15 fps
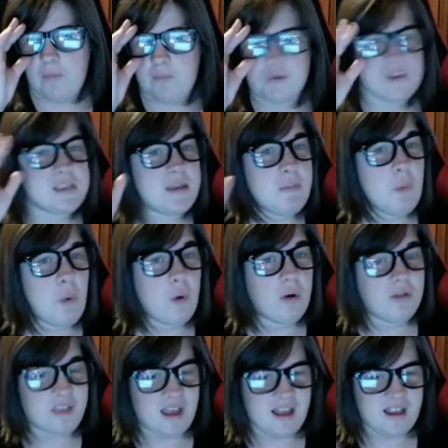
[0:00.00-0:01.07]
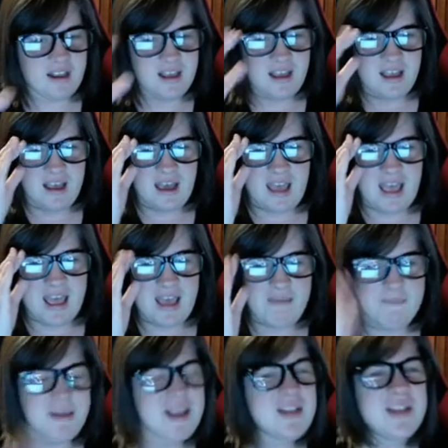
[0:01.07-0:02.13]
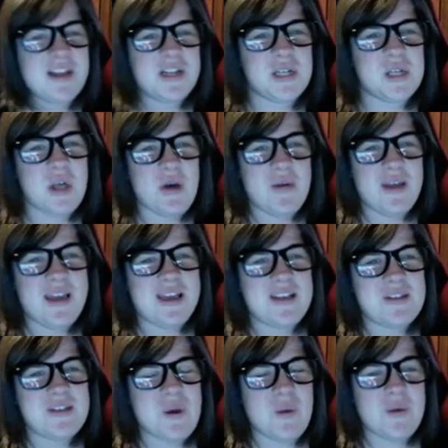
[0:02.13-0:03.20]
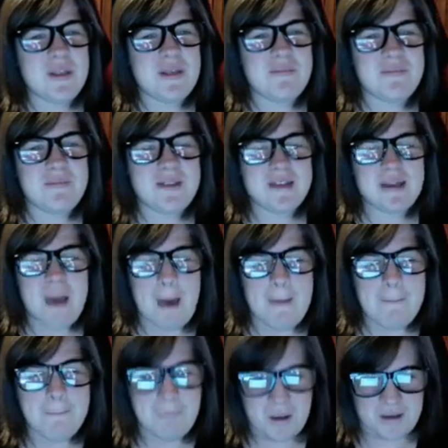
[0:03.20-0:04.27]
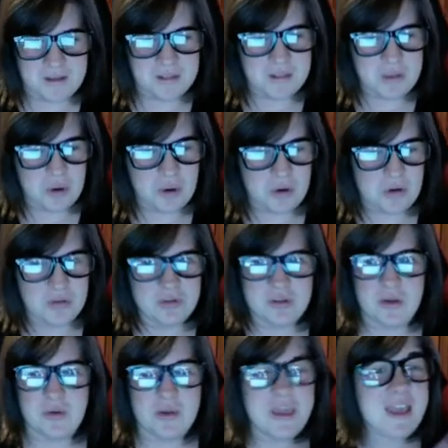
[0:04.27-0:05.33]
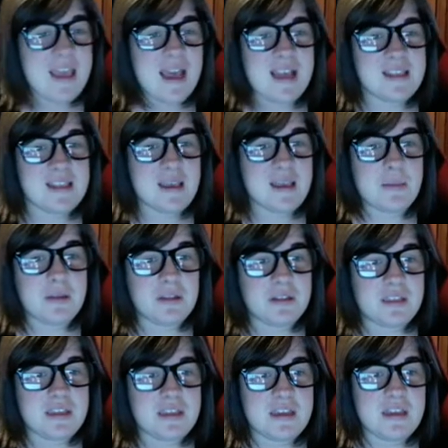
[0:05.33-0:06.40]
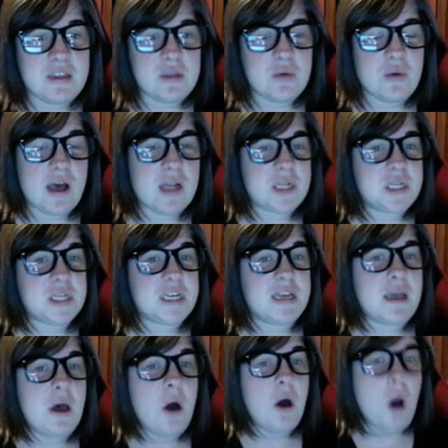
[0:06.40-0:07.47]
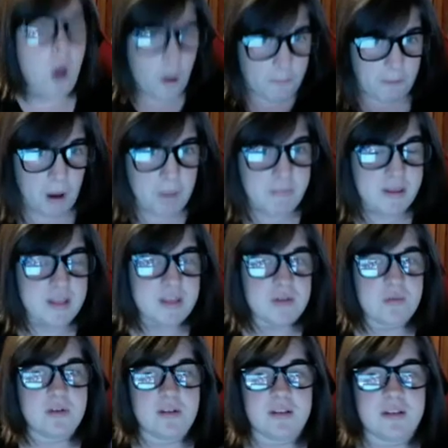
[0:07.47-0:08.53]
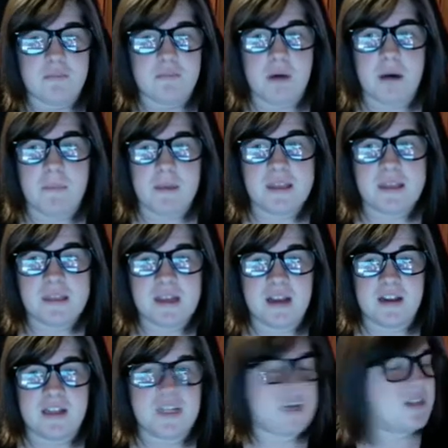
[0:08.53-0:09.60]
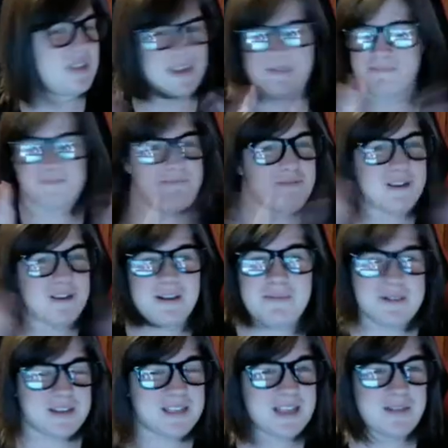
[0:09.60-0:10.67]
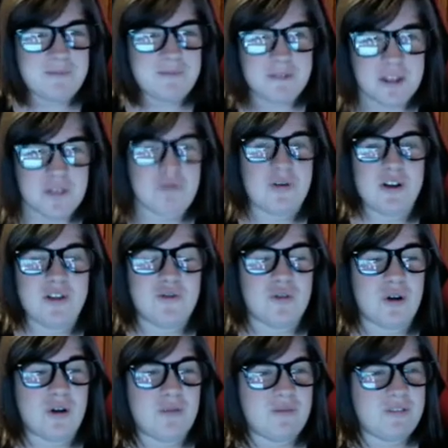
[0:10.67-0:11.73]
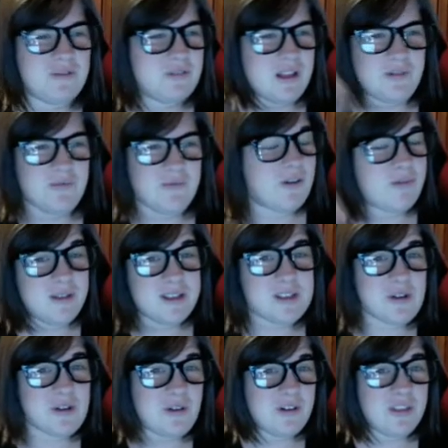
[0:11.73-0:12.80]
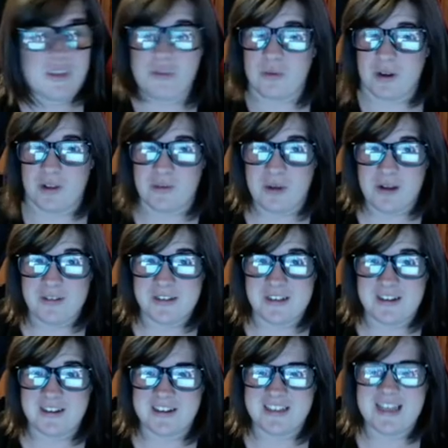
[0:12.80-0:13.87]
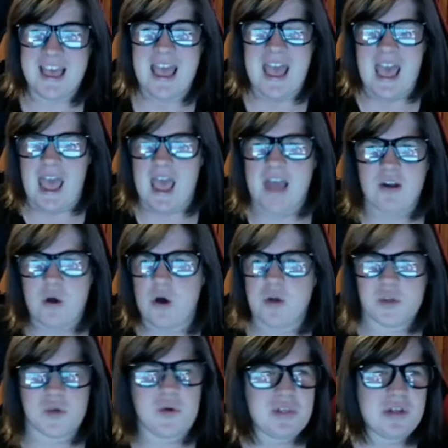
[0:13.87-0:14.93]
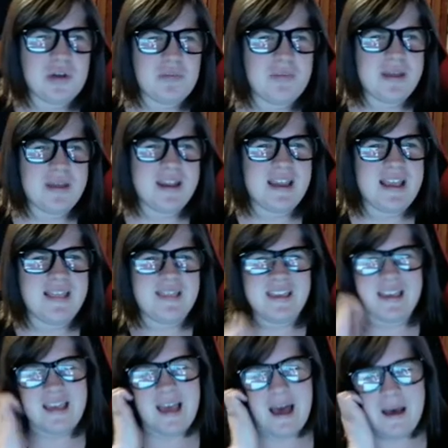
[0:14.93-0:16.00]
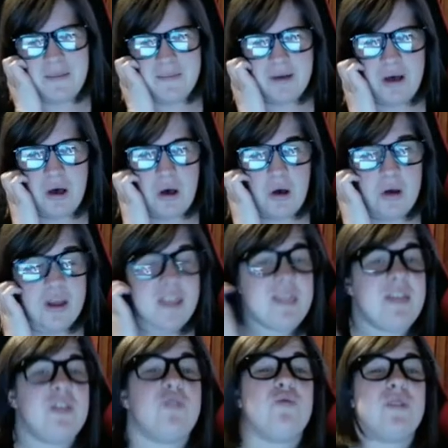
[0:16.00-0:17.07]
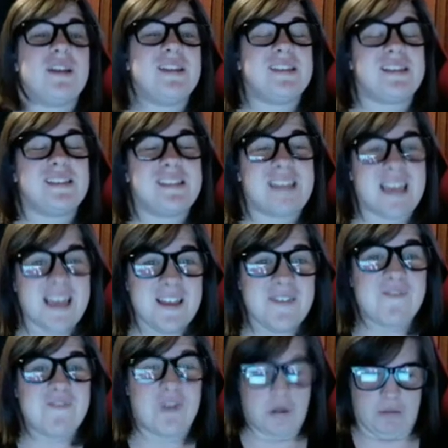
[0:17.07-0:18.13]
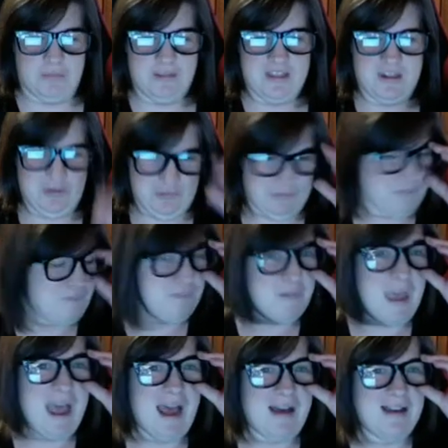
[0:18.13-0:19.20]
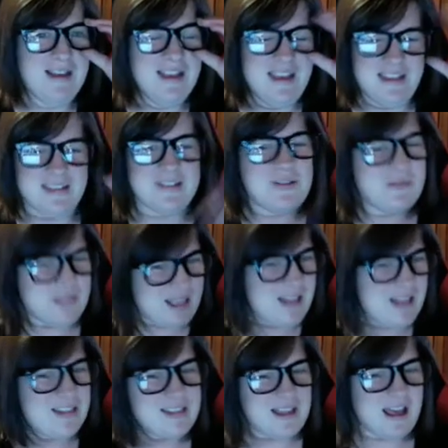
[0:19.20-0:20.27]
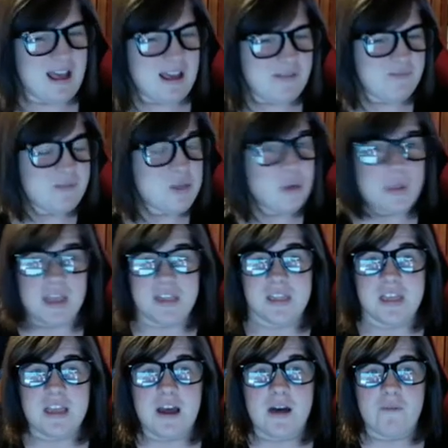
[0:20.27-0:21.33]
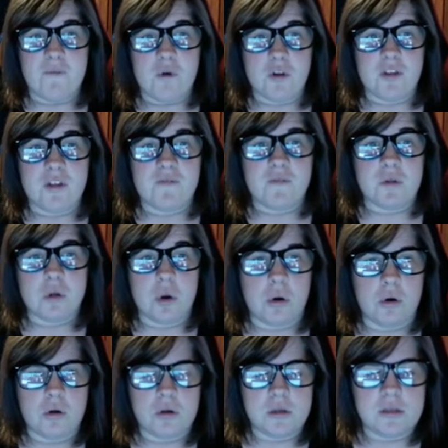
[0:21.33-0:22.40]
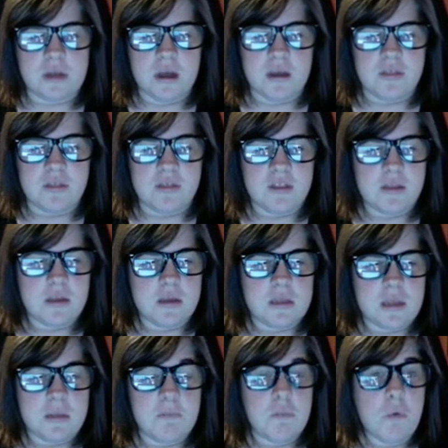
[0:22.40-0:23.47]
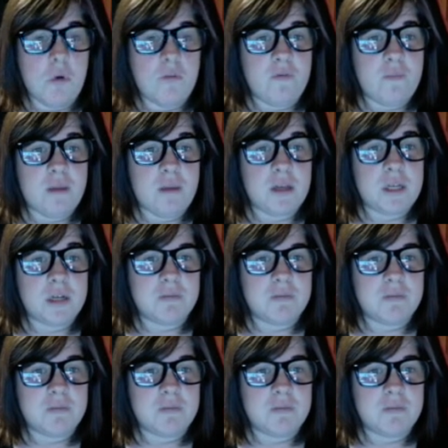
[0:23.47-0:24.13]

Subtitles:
see more on that. And Michelangelo is going to be a box turtle, so he has the ability to actually pop inside his shells, like pretty much like what the 2012, like what we saw in the 2012 series, and also a little bit in the 2016 film. So that's the four different turtles. I think there's like more information.